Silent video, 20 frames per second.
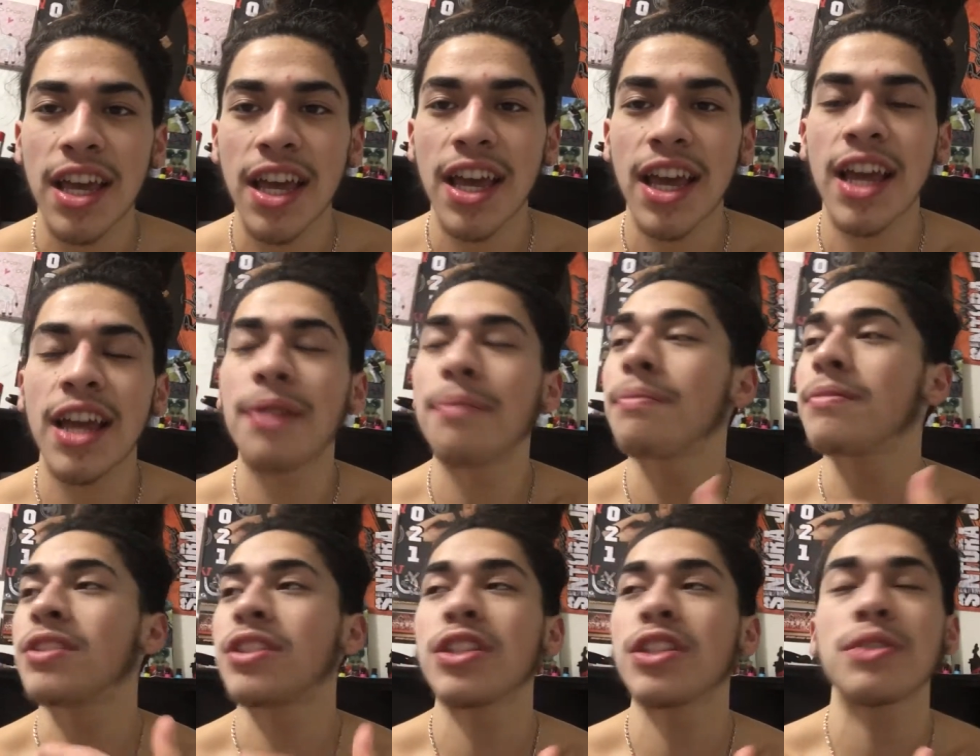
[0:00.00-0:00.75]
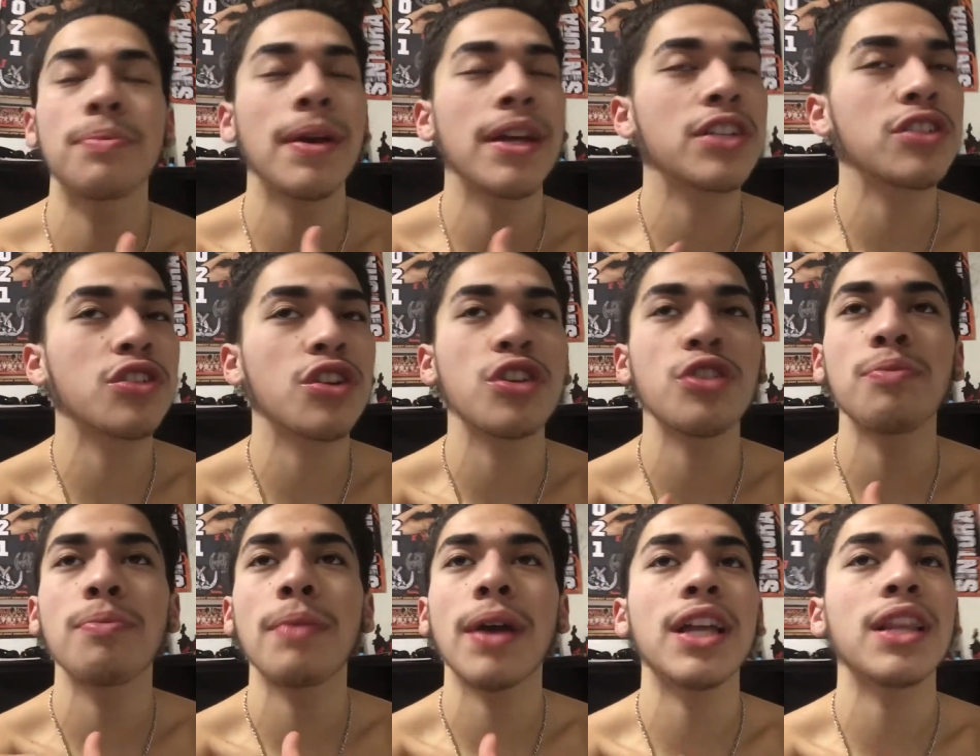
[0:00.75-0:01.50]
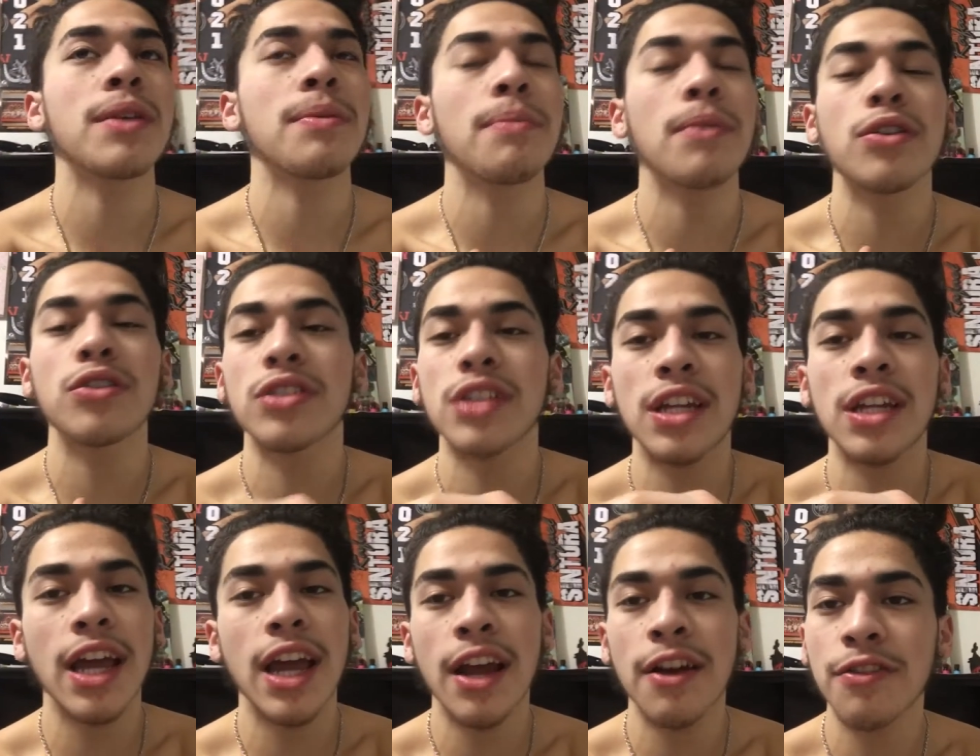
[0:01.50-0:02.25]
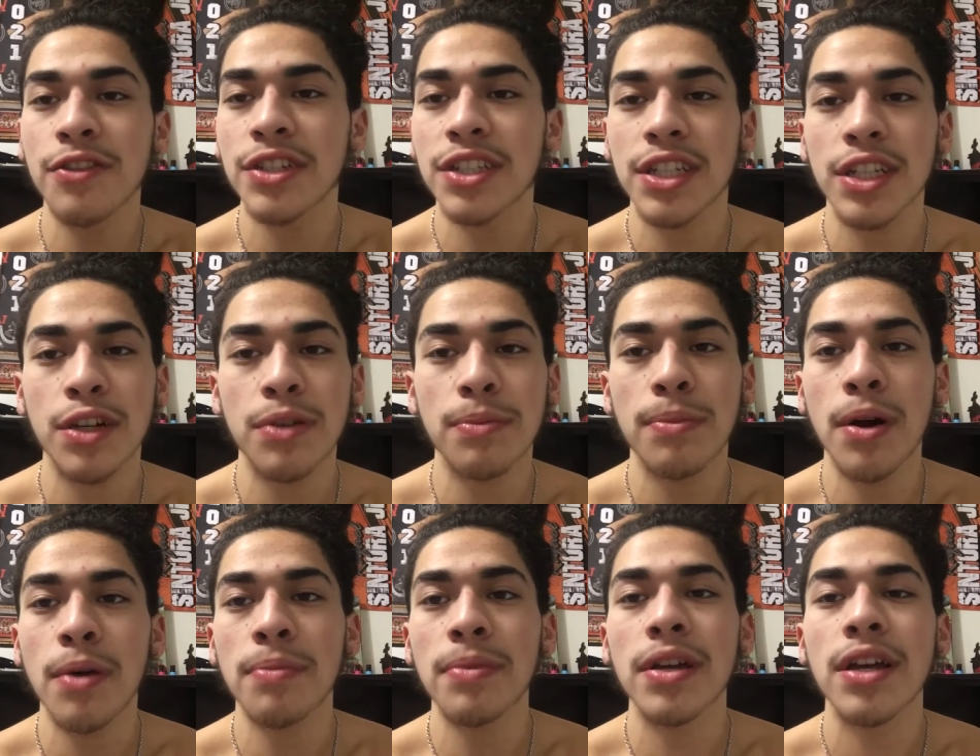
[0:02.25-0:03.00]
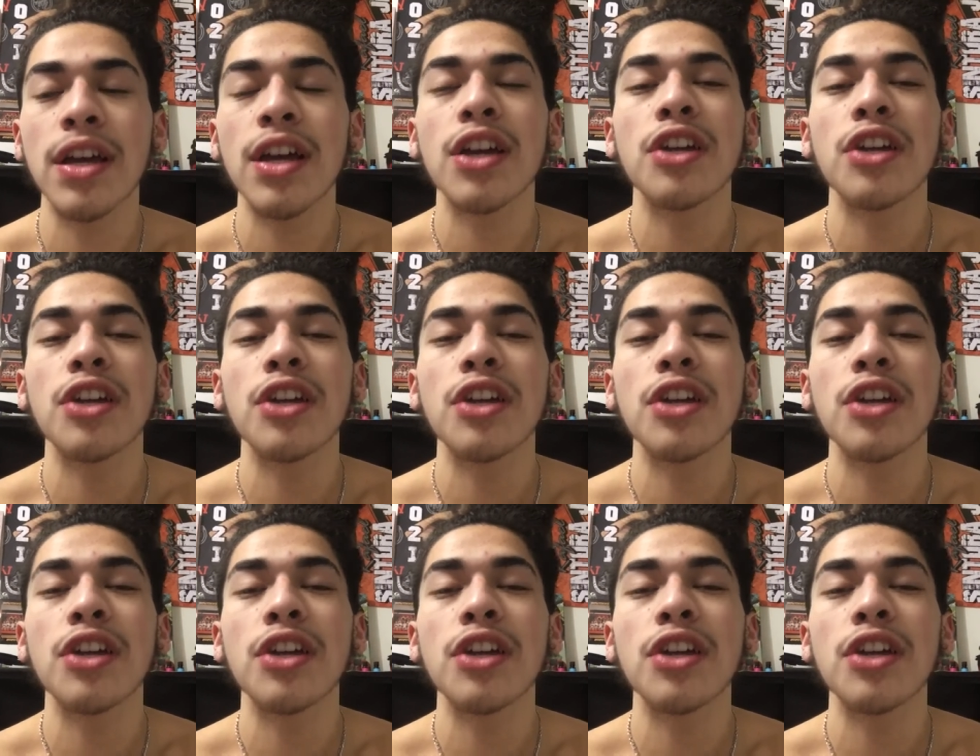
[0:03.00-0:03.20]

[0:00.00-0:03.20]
And just make sure you're making the most out of every single moment.